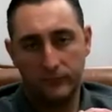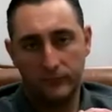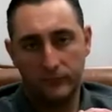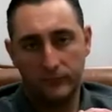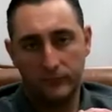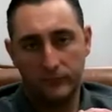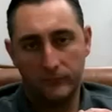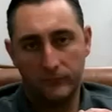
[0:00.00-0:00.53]

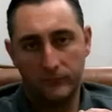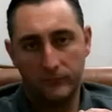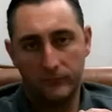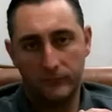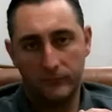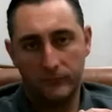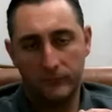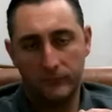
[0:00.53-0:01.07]

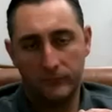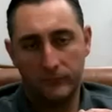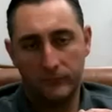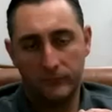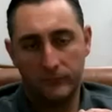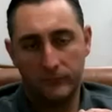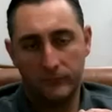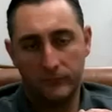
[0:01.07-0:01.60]

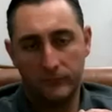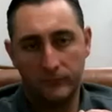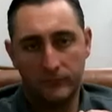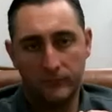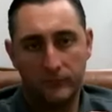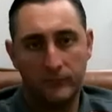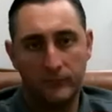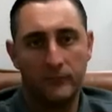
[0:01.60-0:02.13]

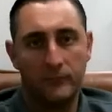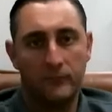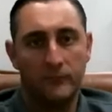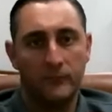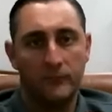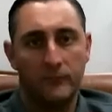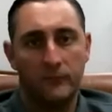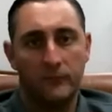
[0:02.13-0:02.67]

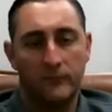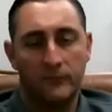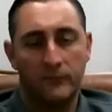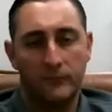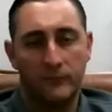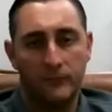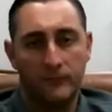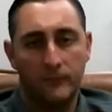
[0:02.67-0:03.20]

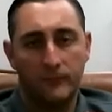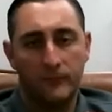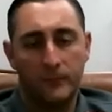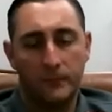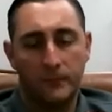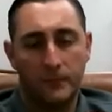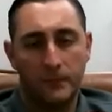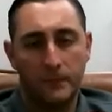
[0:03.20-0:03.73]

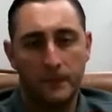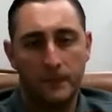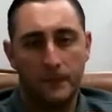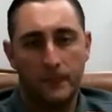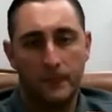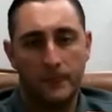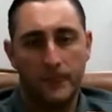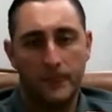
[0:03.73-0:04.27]

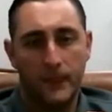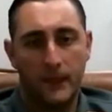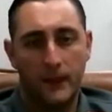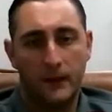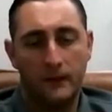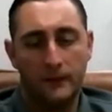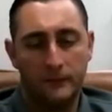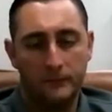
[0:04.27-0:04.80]

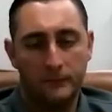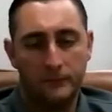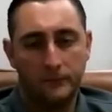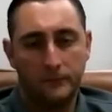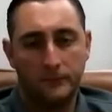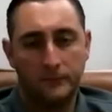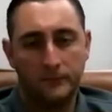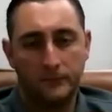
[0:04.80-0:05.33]

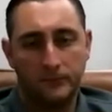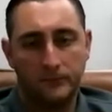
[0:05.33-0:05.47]
[no speech]